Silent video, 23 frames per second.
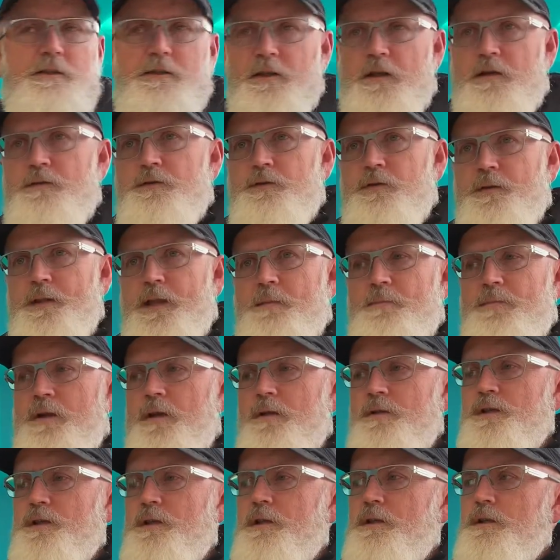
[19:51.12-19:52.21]
and go through that
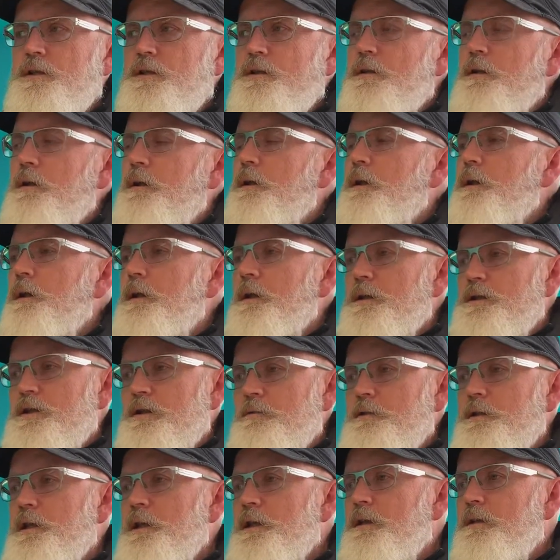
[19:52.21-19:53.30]
process, so
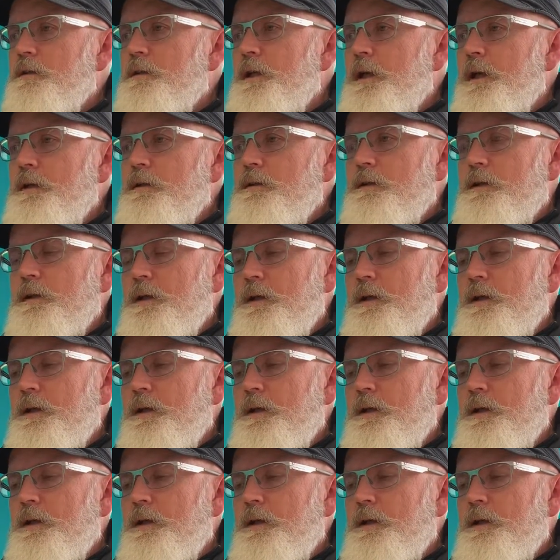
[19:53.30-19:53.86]
we needed that.